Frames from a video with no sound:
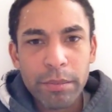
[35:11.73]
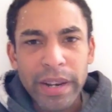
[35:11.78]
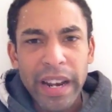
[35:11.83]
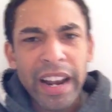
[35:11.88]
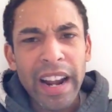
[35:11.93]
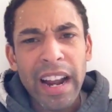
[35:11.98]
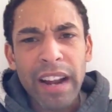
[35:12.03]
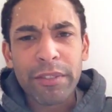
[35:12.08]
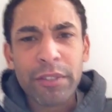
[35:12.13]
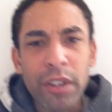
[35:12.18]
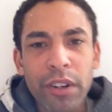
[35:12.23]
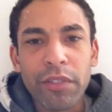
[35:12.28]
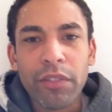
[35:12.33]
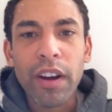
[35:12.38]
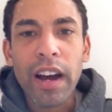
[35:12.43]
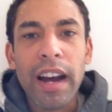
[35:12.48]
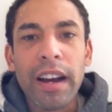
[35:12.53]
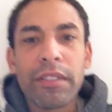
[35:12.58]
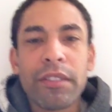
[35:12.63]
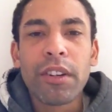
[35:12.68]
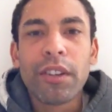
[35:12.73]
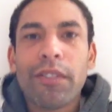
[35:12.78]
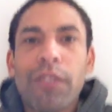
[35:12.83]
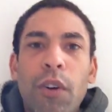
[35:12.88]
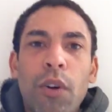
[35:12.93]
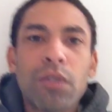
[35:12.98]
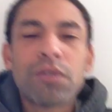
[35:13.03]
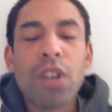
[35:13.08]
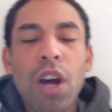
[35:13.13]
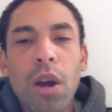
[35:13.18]
after the
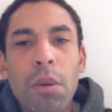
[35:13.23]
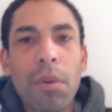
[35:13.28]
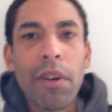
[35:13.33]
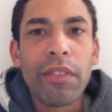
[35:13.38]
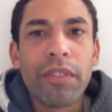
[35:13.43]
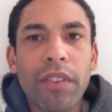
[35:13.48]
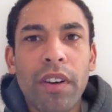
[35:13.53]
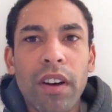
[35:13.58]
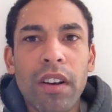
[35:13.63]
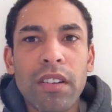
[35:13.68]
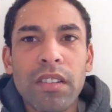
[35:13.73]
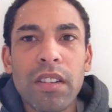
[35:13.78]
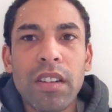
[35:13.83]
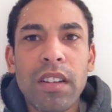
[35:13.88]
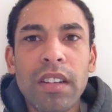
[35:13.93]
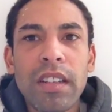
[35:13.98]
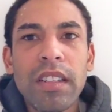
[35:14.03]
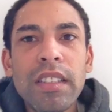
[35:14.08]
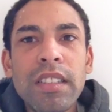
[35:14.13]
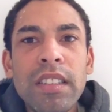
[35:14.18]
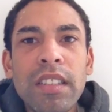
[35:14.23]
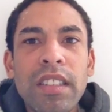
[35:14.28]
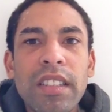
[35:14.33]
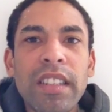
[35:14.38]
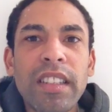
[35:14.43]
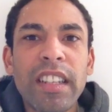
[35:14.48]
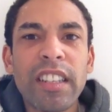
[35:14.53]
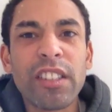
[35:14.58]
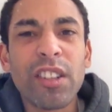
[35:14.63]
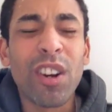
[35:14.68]
fourth time, I
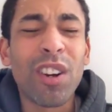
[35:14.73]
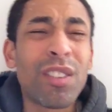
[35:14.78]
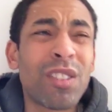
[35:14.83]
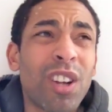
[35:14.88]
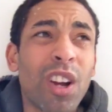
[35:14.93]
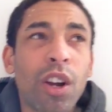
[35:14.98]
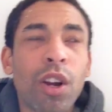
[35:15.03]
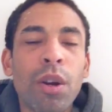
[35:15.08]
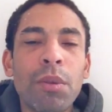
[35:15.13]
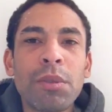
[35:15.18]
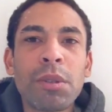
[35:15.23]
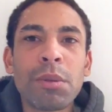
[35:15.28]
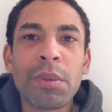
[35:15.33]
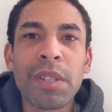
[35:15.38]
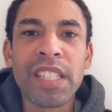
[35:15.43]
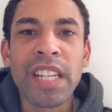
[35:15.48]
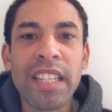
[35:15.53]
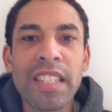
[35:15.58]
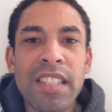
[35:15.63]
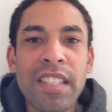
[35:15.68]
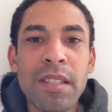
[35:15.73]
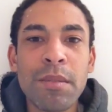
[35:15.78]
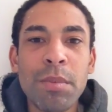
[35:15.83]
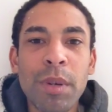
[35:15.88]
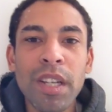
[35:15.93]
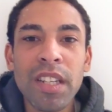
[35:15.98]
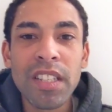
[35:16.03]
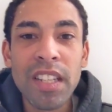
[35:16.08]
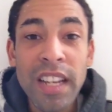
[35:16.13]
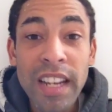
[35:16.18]
literally I'd come to my senses,
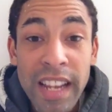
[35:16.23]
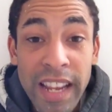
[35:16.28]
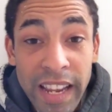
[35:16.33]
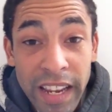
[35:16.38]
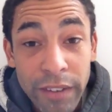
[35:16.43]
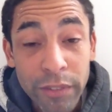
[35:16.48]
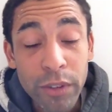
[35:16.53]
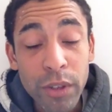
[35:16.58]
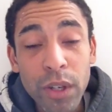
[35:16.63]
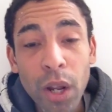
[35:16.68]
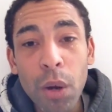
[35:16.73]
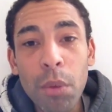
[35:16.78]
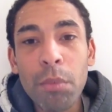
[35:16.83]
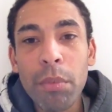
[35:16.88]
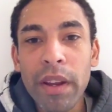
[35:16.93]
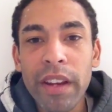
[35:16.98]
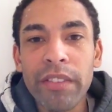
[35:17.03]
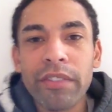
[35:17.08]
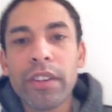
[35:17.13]
because if you don't